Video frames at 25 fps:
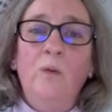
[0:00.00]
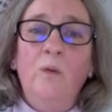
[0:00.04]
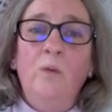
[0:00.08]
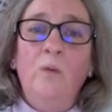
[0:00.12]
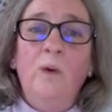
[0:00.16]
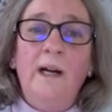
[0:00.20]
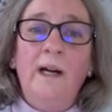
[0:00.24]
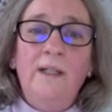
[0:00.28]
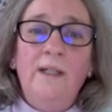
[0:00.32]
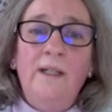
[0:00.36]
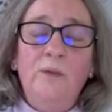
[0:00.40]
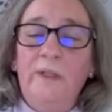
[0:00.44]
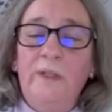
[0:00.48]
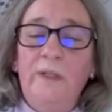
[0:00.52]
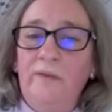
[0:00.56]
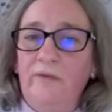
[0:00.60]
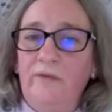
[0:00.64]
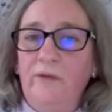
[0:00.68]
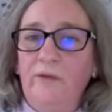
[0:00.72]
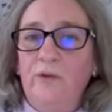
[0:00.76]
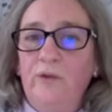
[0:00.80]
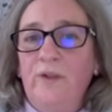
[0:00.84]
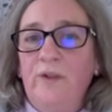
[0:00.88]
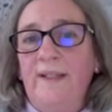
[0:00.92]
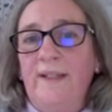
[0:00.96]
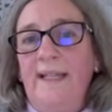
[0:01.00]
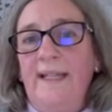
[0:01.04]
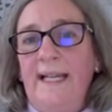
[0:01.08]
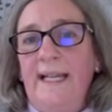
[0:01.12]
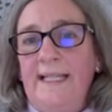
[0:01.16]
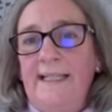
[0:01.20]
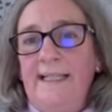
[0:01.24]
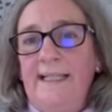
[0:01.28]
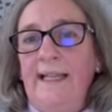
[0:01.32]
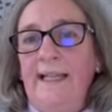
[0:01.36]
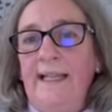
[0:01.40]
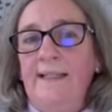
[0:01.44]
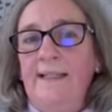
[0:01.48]
what we foresee
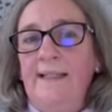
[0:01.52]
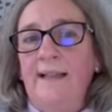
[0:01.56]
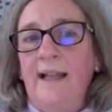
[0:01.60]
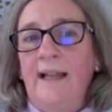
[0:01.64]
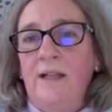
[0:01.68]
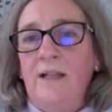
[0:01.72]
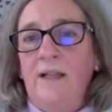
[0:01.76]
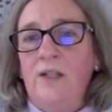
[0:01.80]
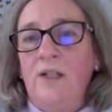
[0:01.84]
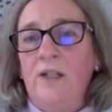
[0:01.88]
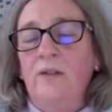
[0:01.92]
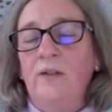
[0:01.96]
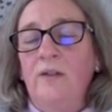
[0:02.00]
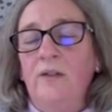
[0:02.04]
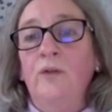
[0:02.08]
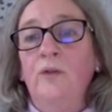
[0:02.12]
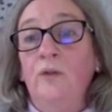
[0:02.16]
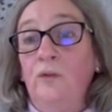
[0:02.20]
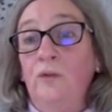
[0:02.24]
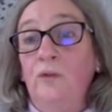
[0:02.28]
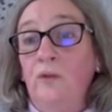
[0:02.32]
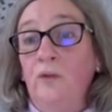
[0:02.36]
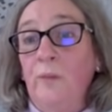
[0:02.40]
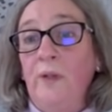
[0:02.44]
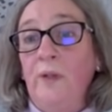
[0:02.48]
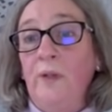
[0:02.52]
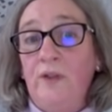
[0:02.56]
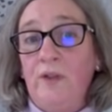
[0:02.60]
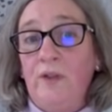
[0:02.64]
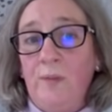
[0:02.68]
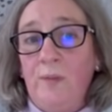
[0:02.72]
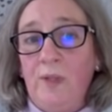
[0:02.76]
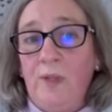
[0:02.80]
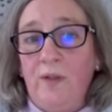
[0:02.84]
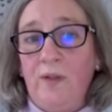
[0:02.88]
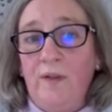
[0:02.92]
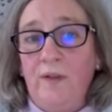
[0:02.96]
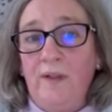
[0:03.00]
as next action on a group of
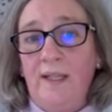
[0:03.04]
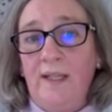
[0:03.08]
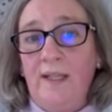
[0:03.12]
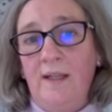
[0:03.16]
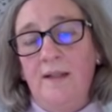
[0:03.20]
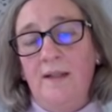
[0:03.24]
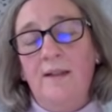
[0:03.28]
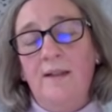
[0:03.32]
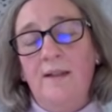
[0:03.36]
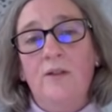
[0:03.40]
substances.